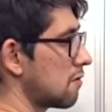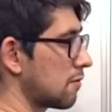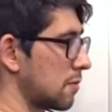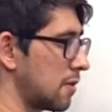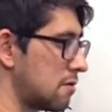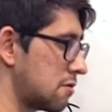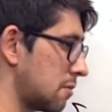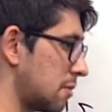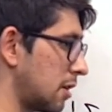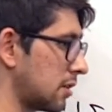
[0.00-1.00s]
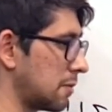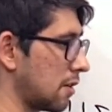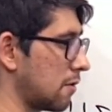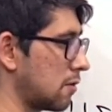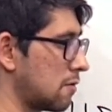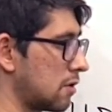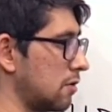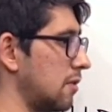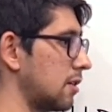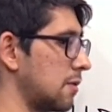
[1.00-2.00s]
power of the power should be multiplied. 1 over
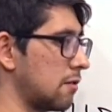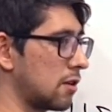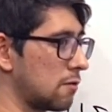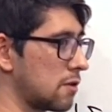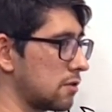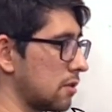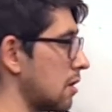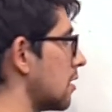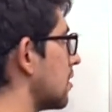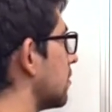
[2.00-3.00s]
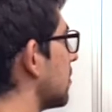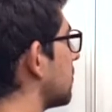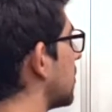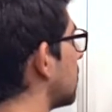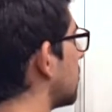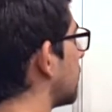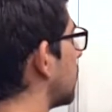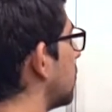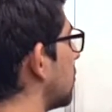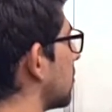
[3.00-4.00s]
2 multiply 1 over 2. You get 1 over
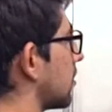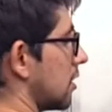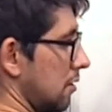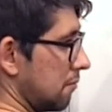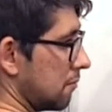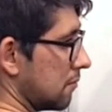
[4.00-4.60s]
4, okay?